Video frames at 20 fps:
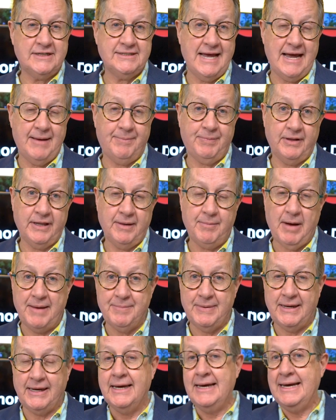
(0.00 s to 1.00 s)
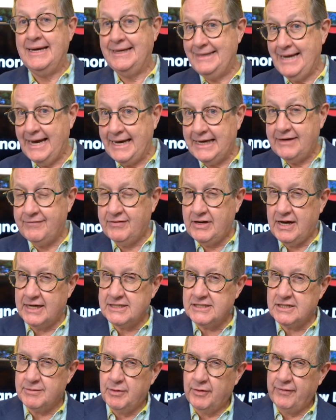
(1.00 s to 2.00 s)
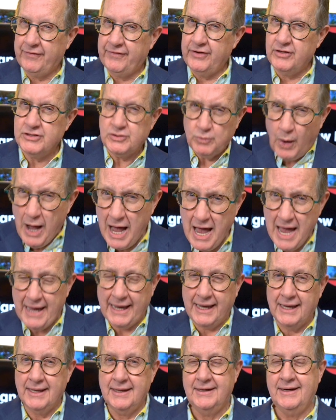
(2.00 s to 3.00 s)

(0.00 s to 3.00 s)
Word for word: example, there might be negative customer reviews. Why?